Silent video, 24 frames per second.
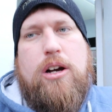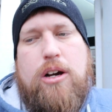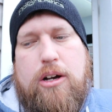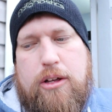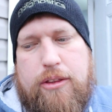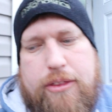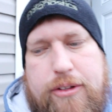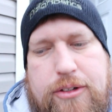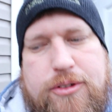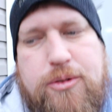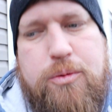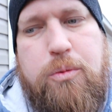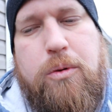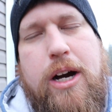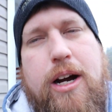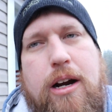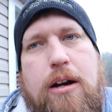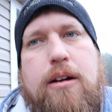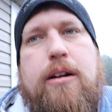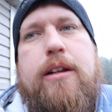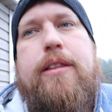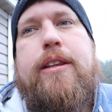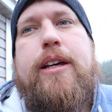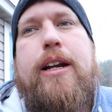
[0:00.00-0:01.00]
all this
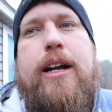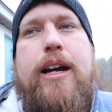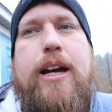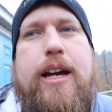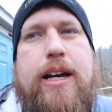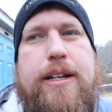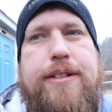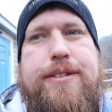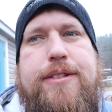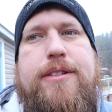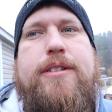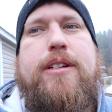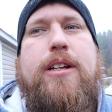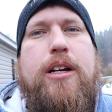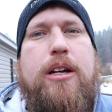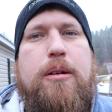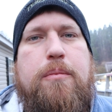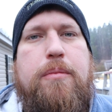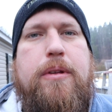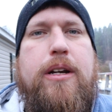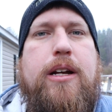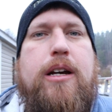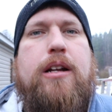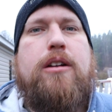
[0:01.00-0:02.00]
wiring that I had set
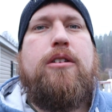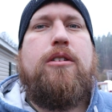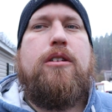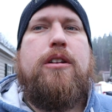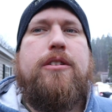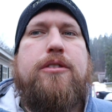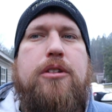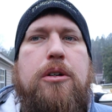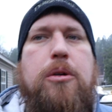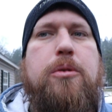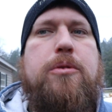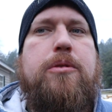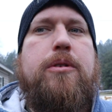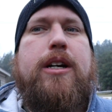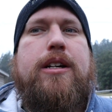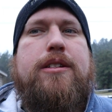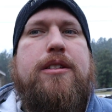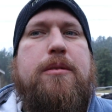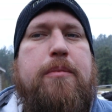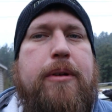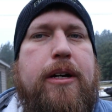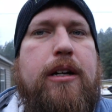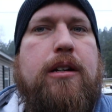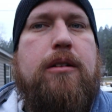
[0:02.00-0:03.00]
up that I'd already told you
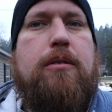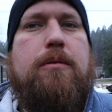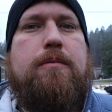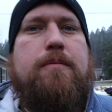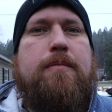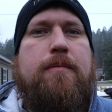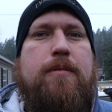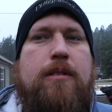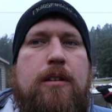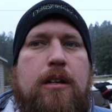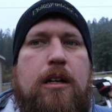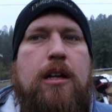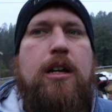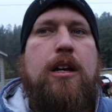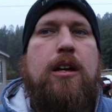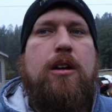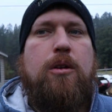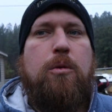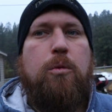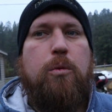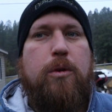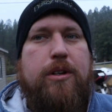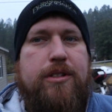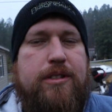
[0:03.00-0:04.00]
guys about
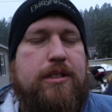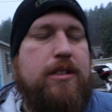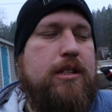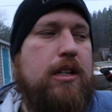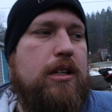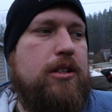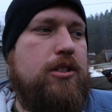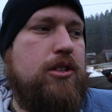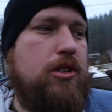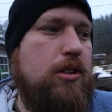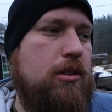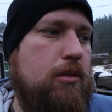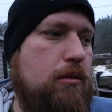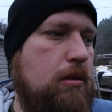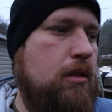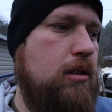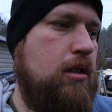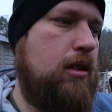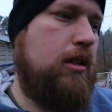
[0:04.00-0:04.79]
was the issue.